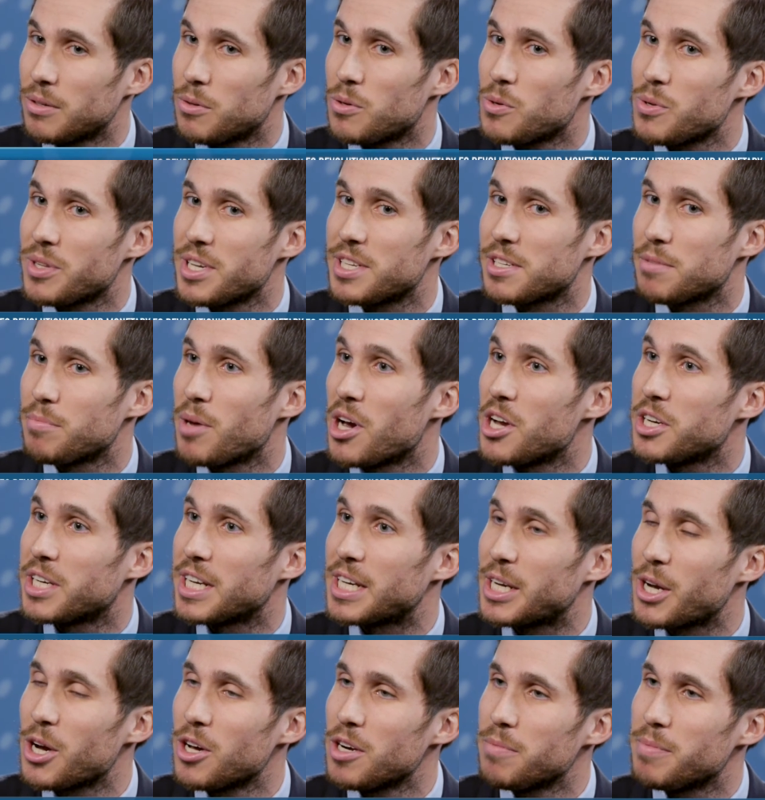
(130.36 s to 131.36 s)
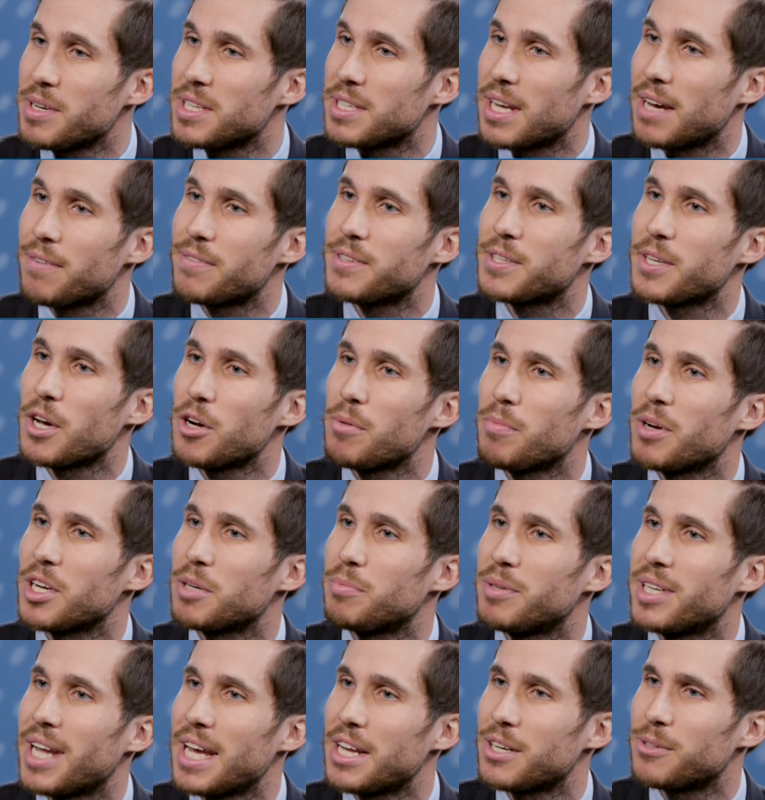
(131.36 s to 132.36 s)
all these emerging economies that have so much
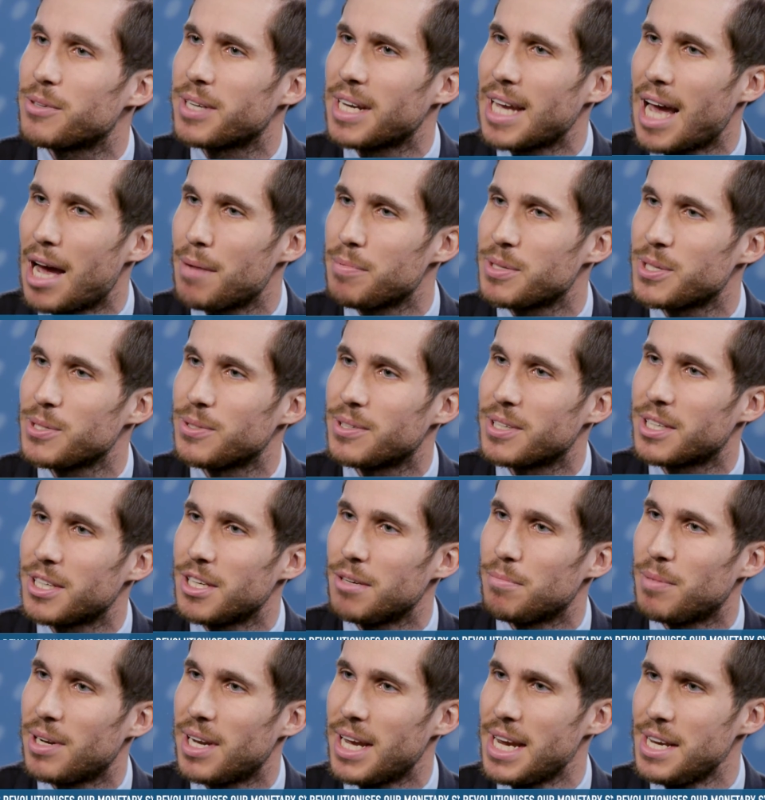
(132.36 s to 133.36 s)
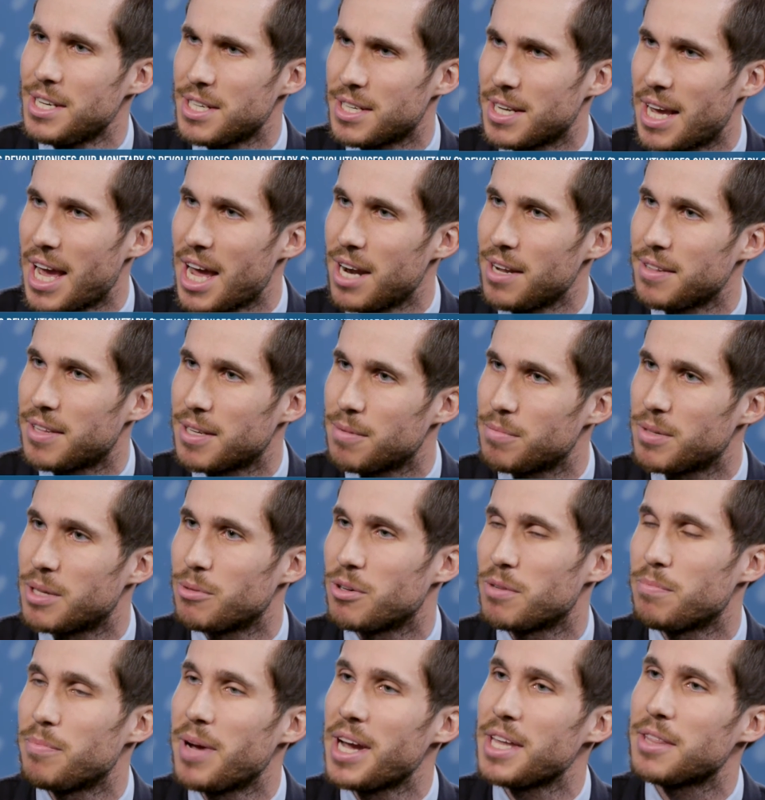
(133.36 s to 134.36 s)
potential capital accumulation ahead of them that would
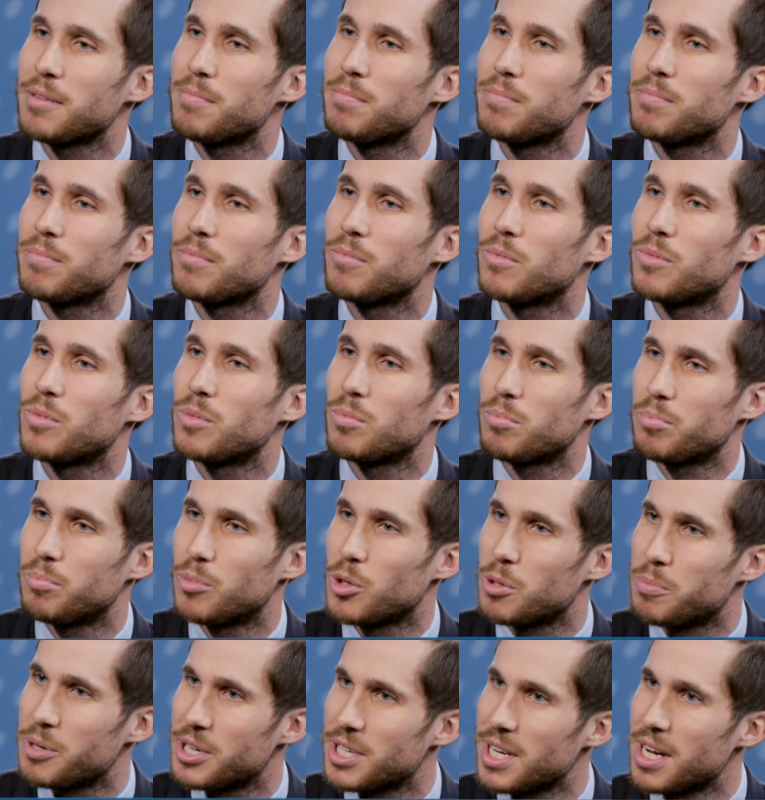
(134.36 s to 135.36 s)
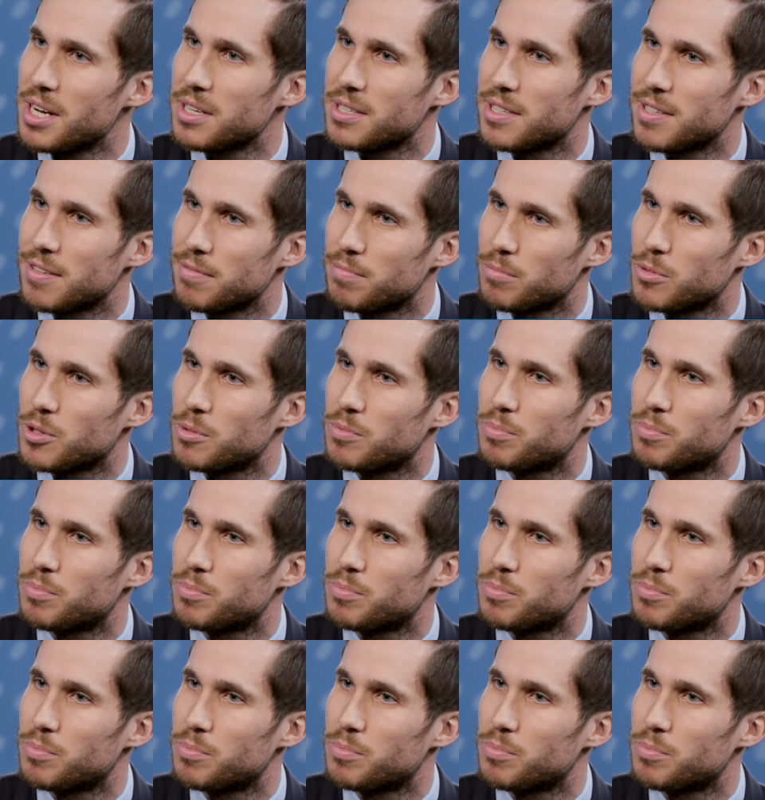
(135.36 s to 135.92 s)
make them more productive, more